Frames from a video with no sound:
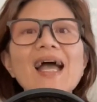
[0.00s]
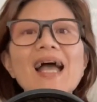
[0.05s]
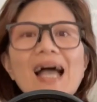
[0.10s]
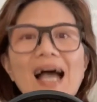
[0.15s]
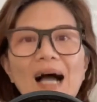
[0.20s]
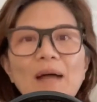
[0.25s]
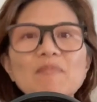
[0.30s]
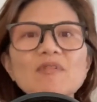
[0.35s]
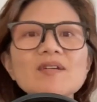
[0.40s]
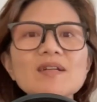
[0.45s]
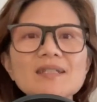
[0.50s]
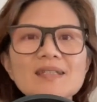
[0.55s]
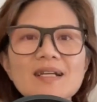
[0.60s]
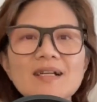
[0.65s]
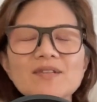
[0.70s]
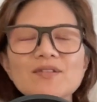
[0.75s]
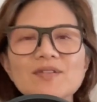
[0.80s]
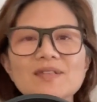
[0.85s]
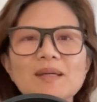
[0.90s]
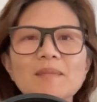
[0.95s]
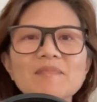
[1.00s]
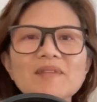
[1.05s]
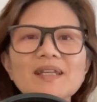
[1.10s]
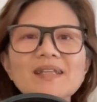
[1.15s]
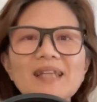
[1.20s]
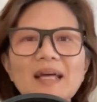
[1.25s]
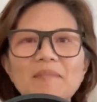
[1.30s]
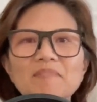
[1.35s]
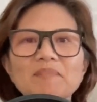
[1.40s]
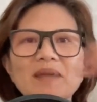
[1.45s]
I'm going to tell you
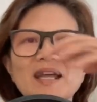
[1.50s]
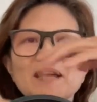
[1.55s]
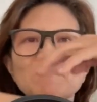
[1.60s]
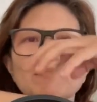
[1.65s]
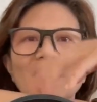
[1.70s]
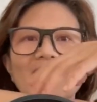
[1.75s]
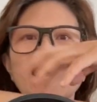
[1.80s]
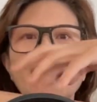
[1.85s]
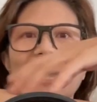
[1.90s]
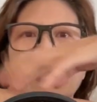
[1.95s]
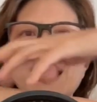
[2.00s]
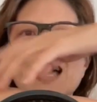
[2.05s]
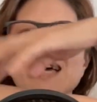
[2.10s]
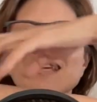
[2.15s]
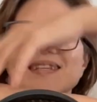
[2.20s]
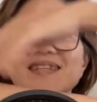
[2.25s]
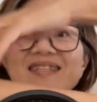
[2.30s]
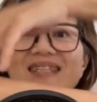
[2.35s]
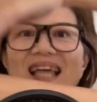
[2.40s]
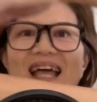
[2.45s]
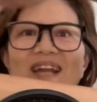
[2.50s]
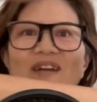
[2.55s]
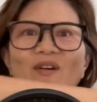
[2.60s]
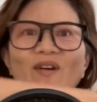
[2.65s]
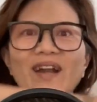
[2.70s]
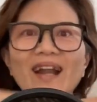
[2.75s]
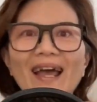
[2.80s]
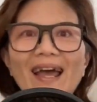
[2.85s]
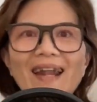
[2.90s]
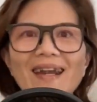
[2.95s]
something that made my hair stand
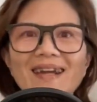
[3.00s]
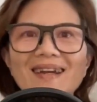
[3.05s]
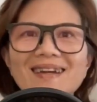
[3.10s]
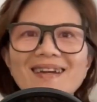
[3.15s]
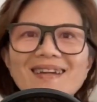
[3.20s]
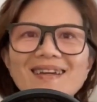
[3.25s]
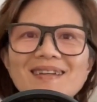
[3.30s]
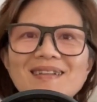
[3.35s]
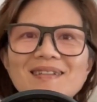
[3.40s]
on end.